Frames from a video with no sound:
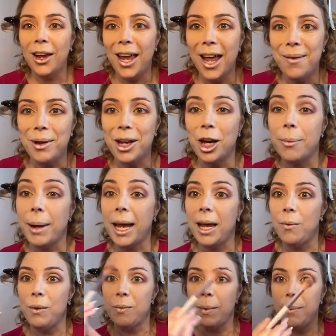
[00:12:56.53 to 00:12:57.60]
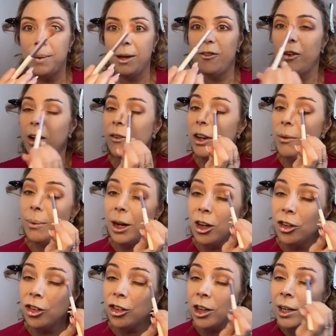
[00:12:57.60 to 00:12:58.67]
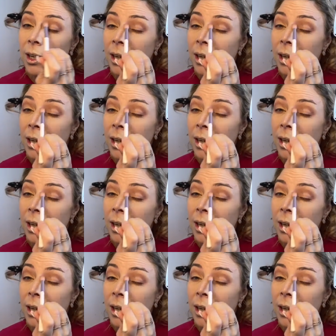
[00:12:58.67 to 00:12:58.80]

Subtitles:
Okay, I'm going to go back in with my big fluffy brush,